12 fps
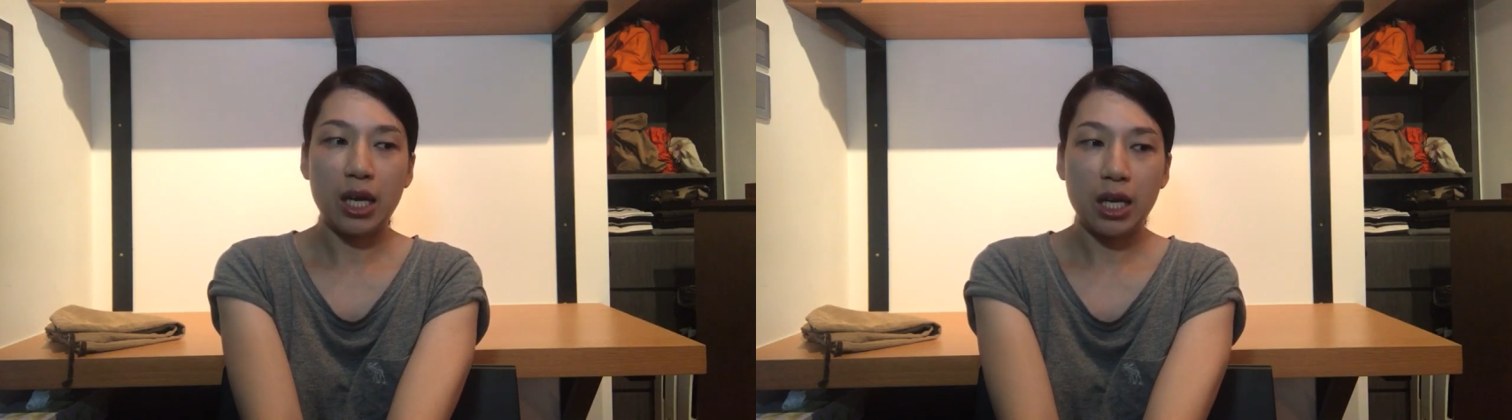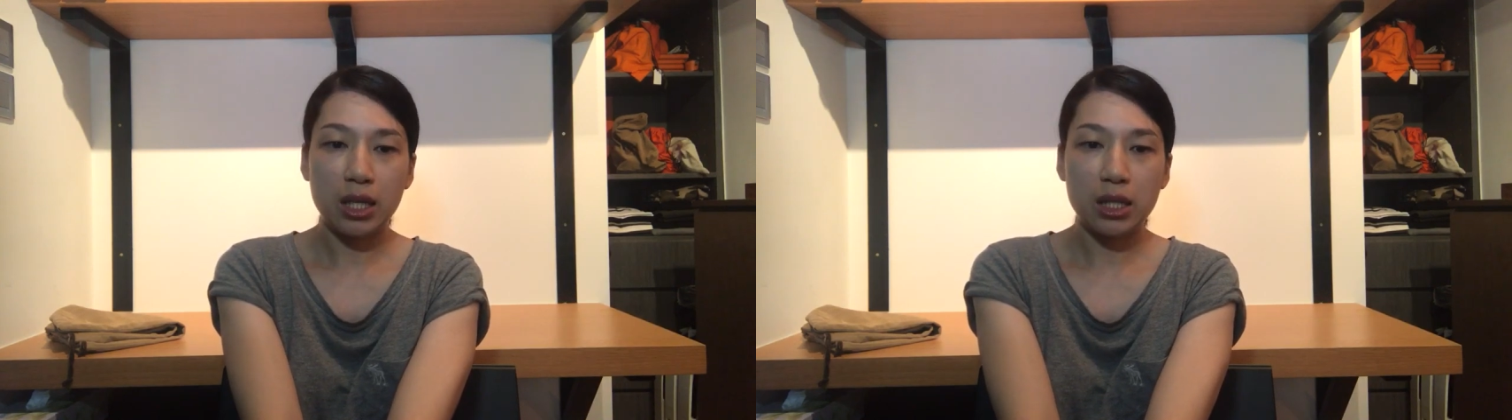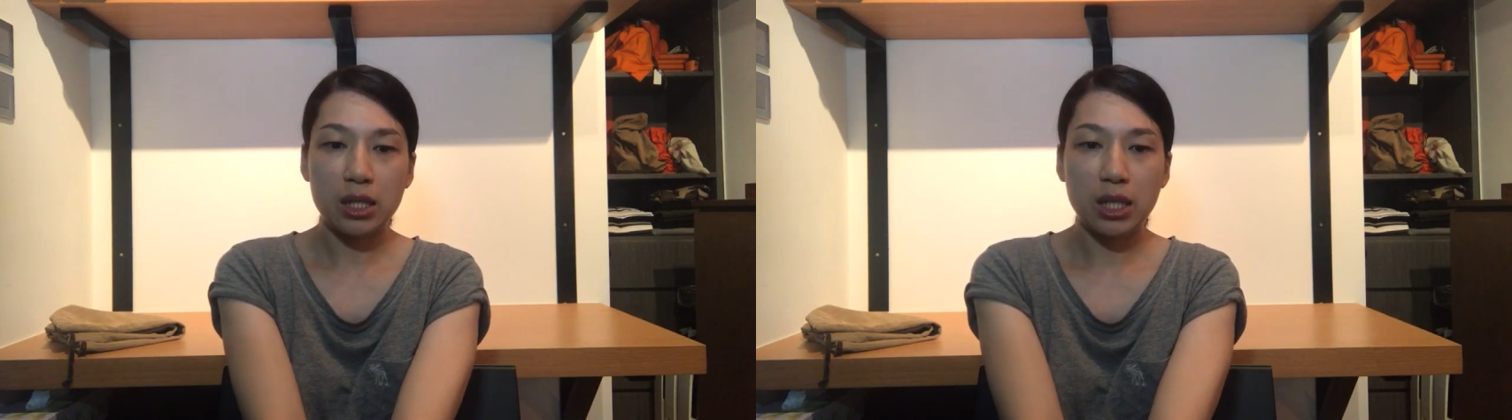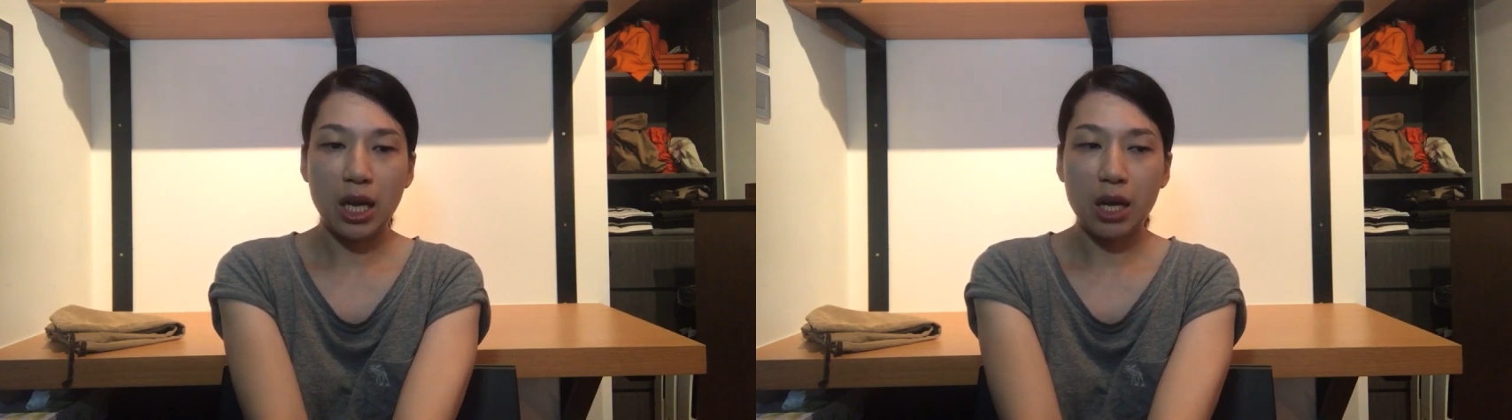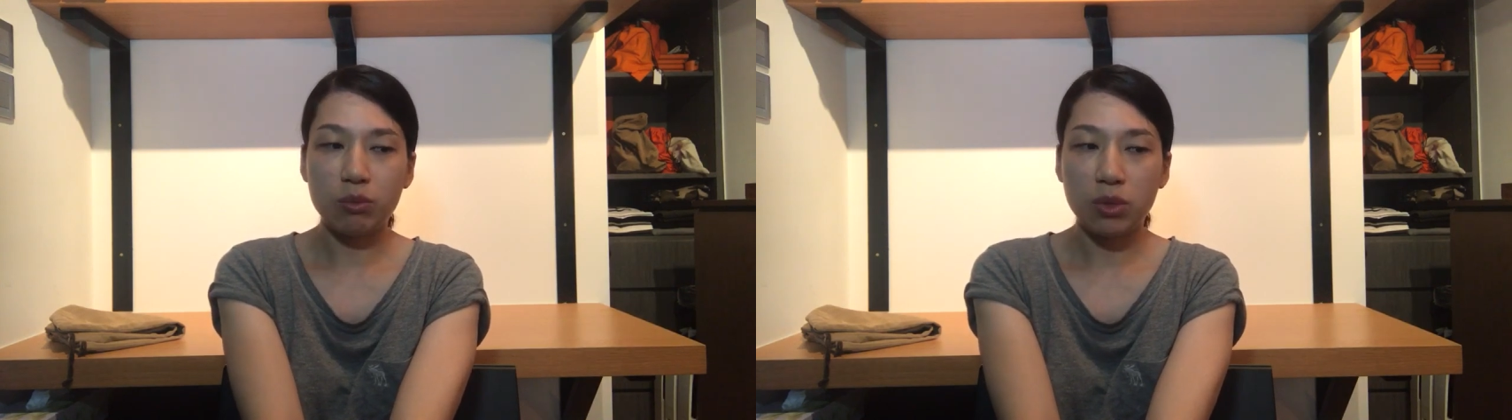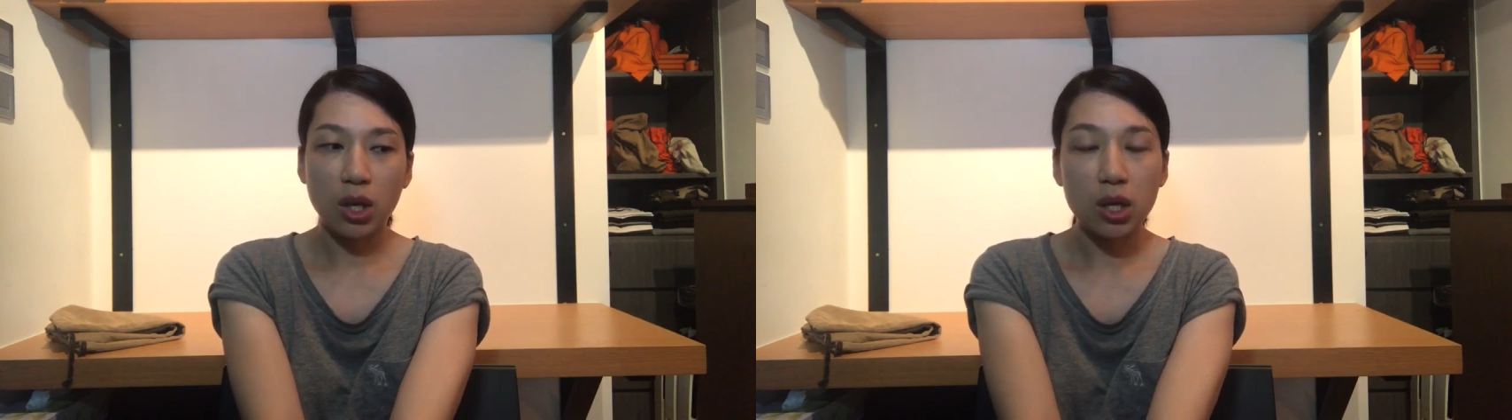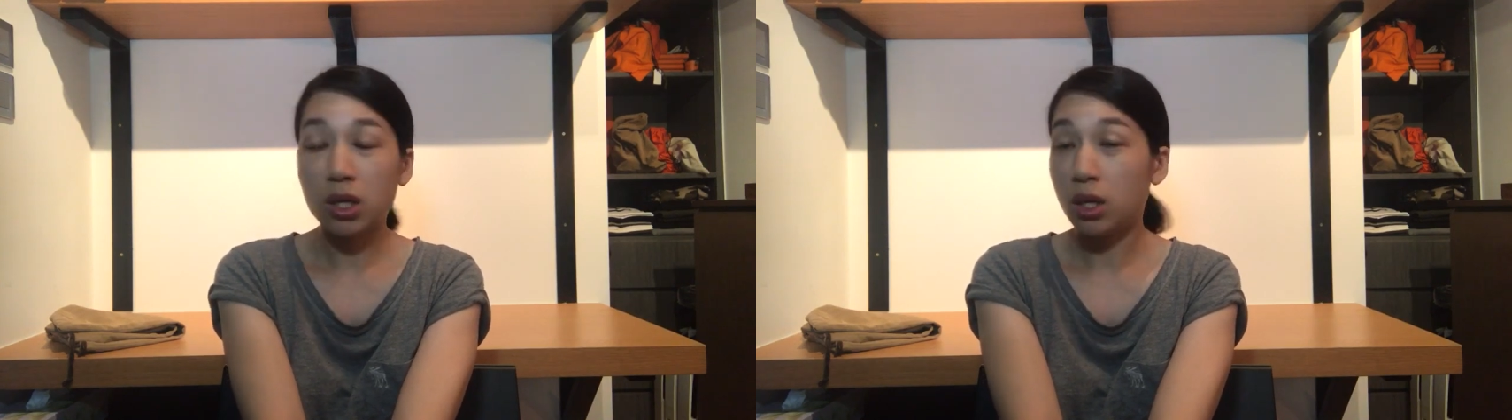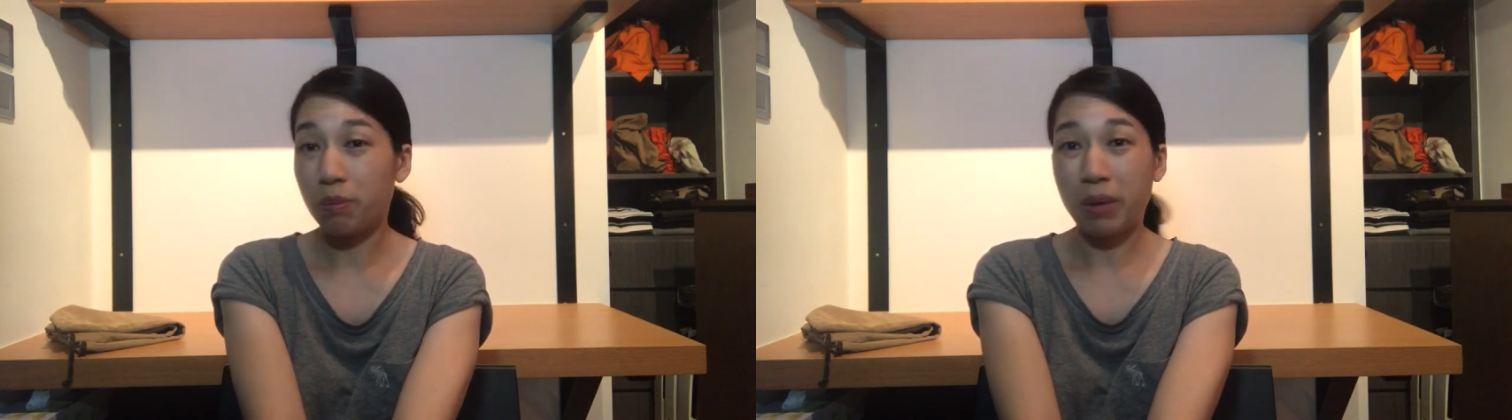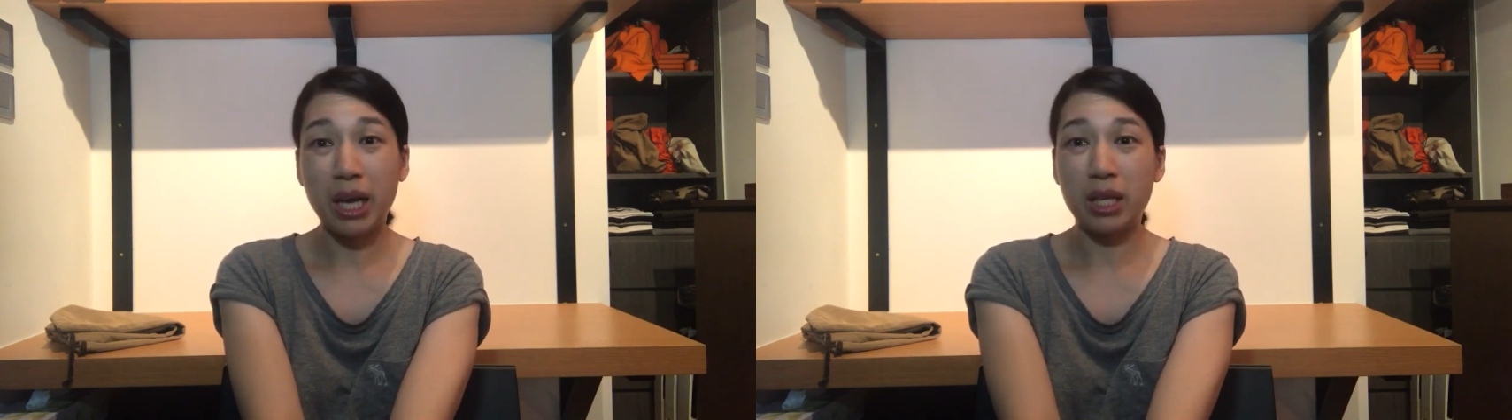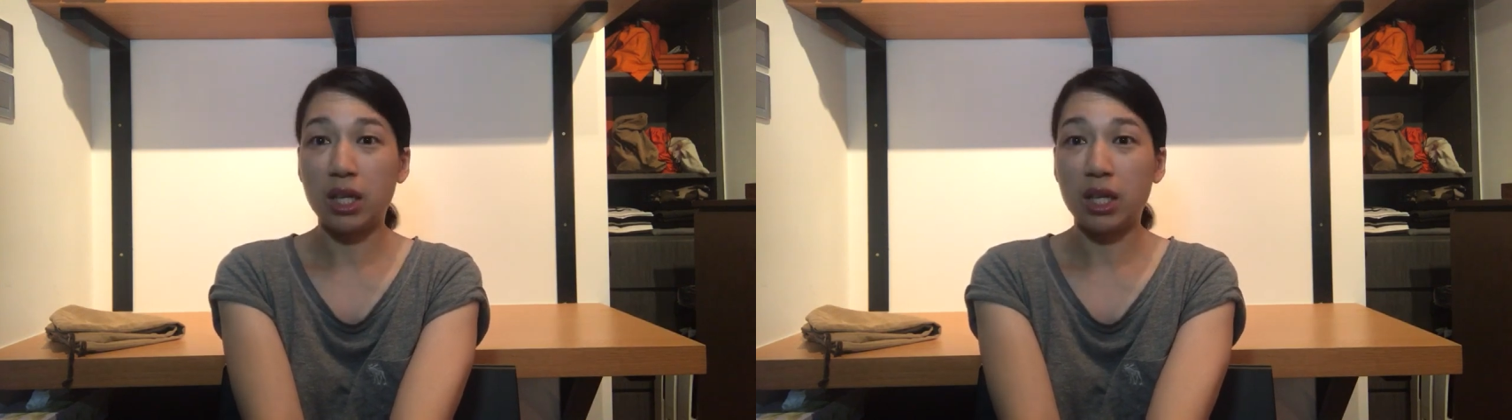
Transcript: And I'm not gonna buy